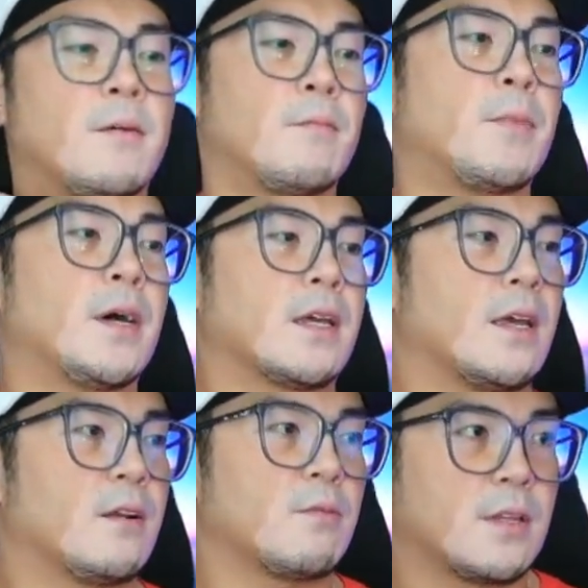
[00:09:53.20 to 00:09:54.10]
but
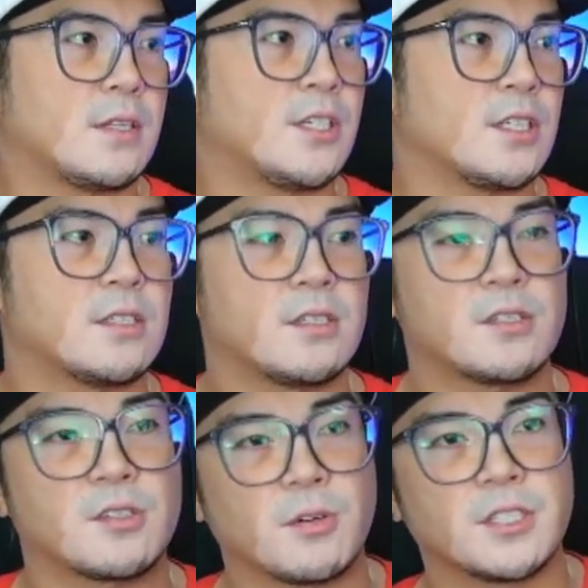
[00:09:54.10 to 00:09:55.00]
again, with just
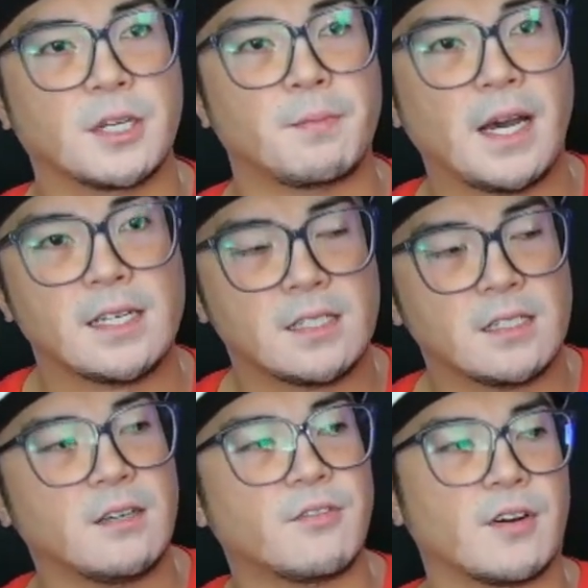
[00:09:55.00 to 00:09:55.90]
storage
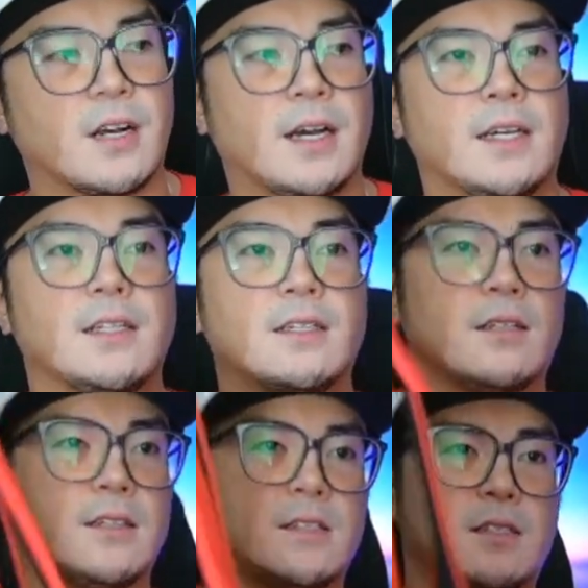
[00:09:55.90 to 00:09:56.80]
capacity for height,
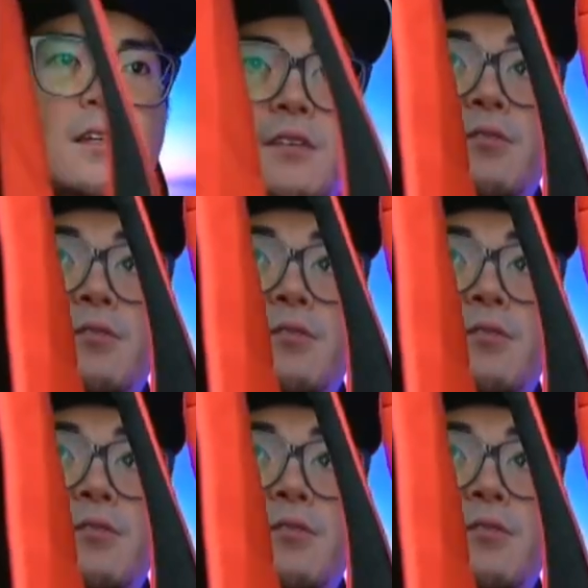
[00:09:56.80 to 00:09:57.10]
let's see if